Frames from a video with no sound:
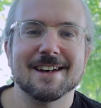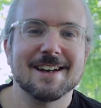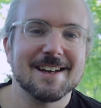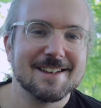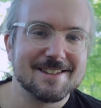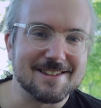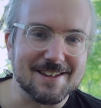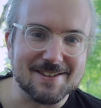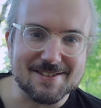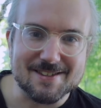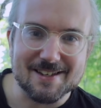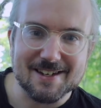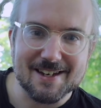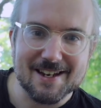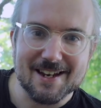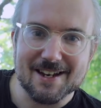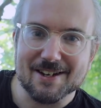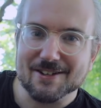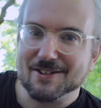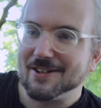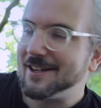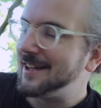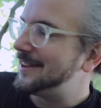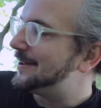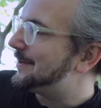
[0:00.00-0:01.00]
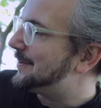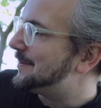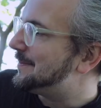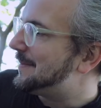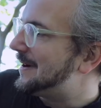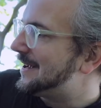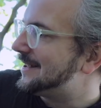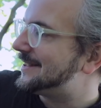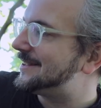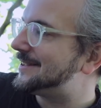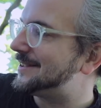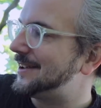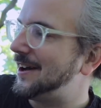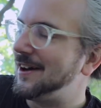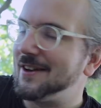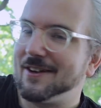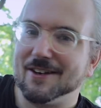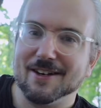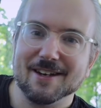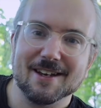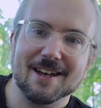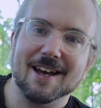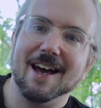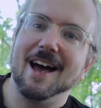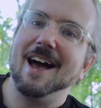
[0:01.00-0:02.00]
So I'm sitting here together with my
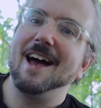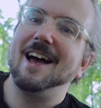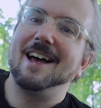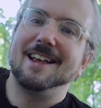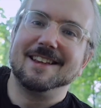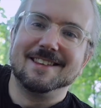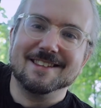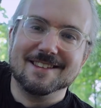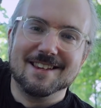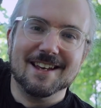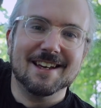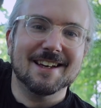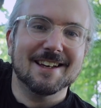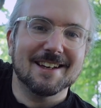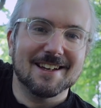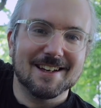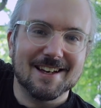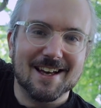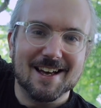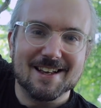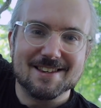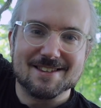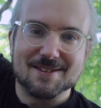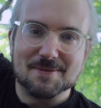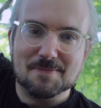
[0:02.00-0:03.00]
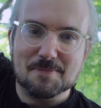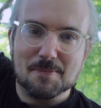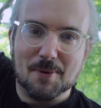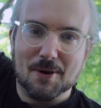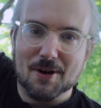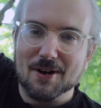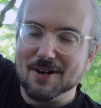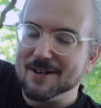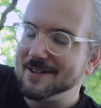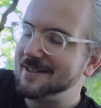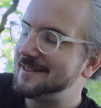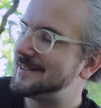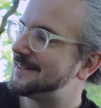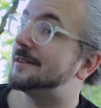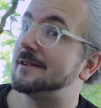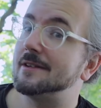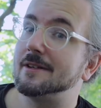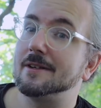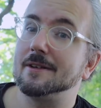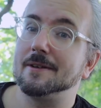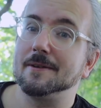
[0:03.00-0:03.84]
son and some birds.